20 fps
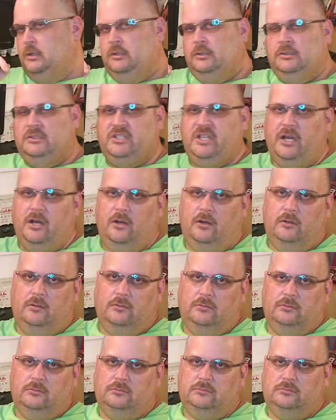So,
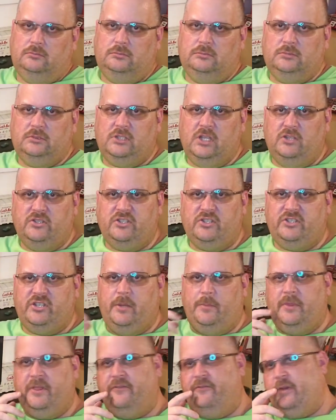those are some of
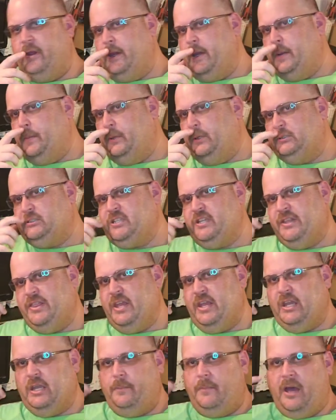the variables to
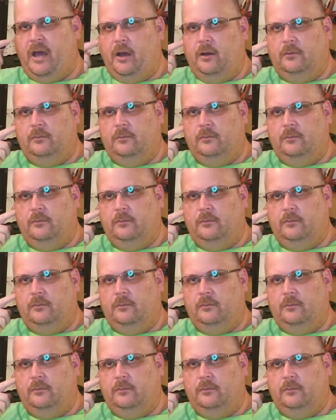think about.